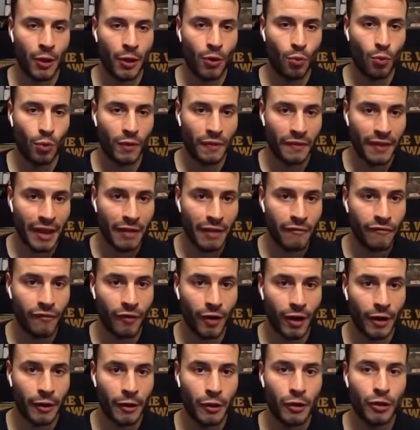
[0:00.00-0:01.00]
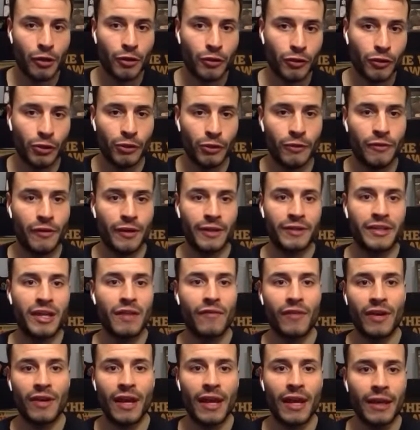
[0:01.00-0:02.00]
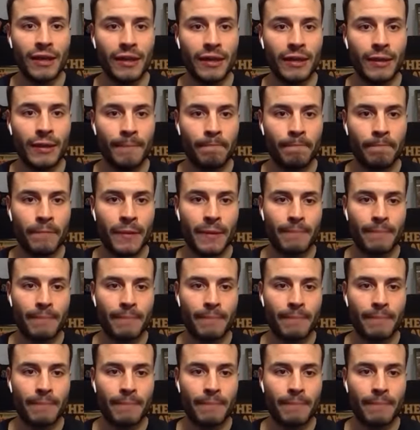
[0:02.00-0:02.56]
when they fought. Do you think Devin Haney